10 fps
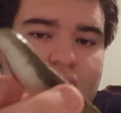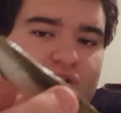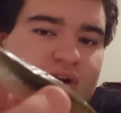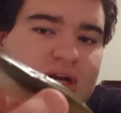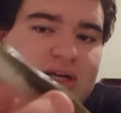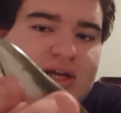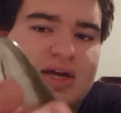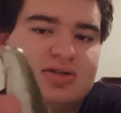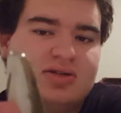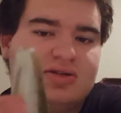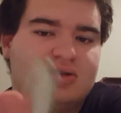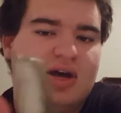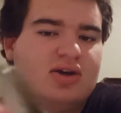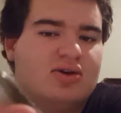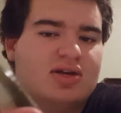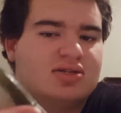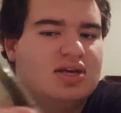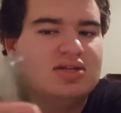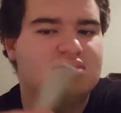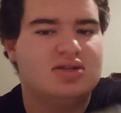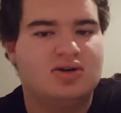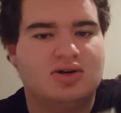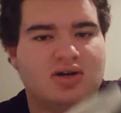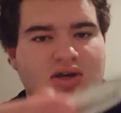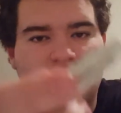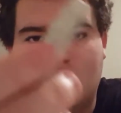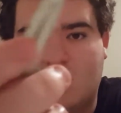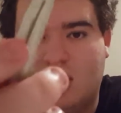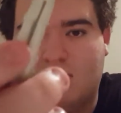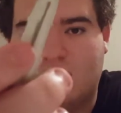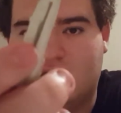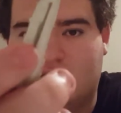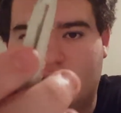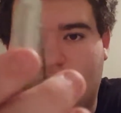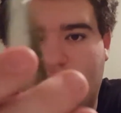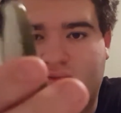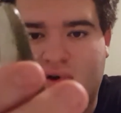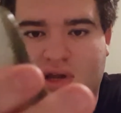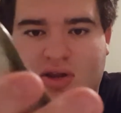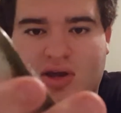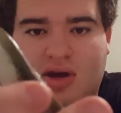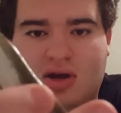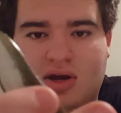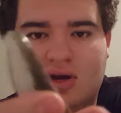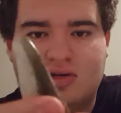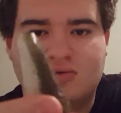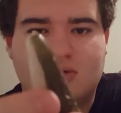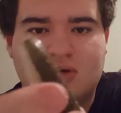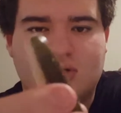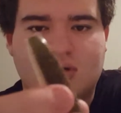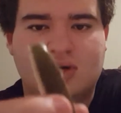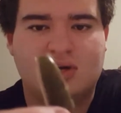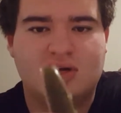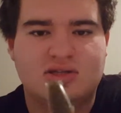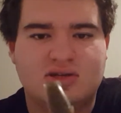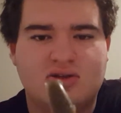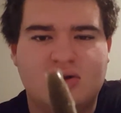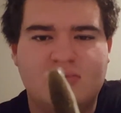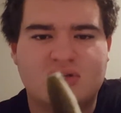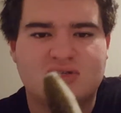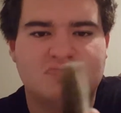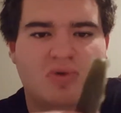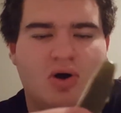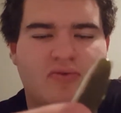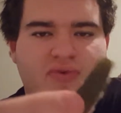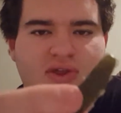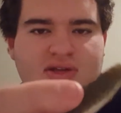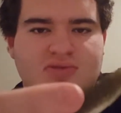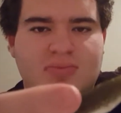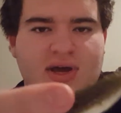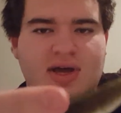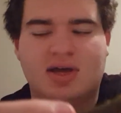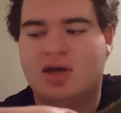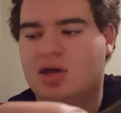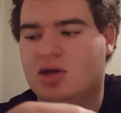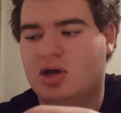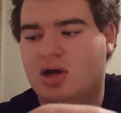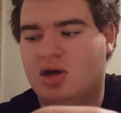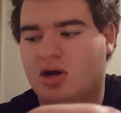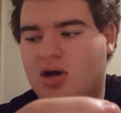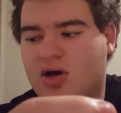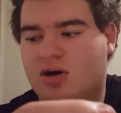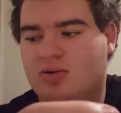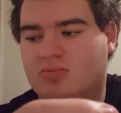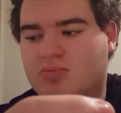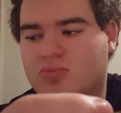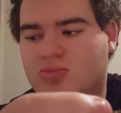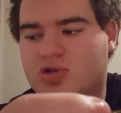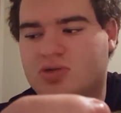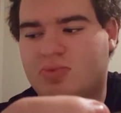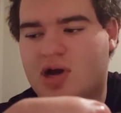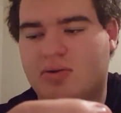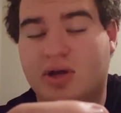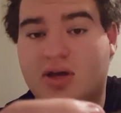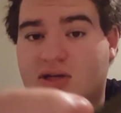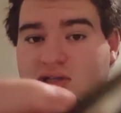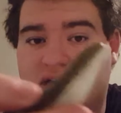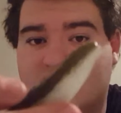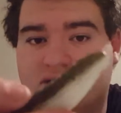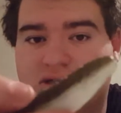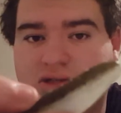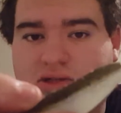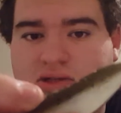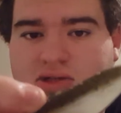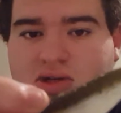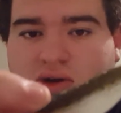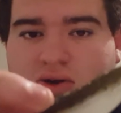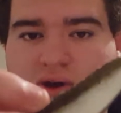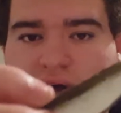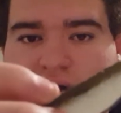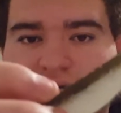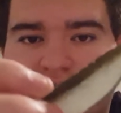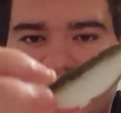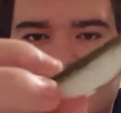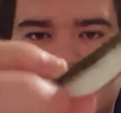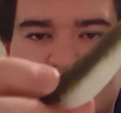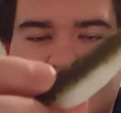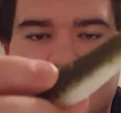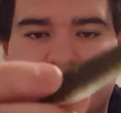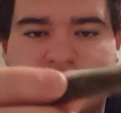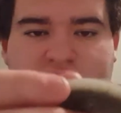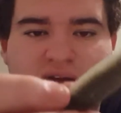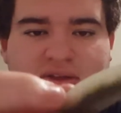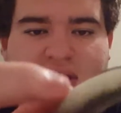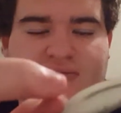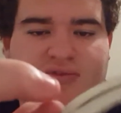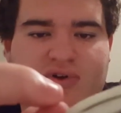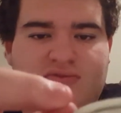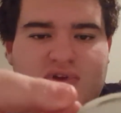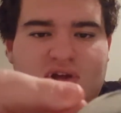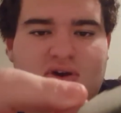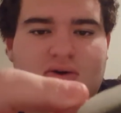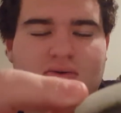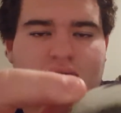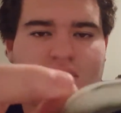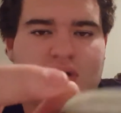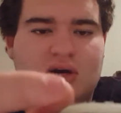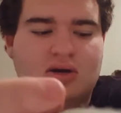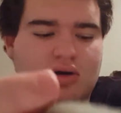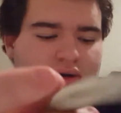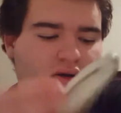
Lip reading: rigged Texas style. You guys can't see the hook, but I do have one in there. It is rigged in. It's a little bit small for this bait, which I probably could change and show you guys, but I think I'm going to save that for a video on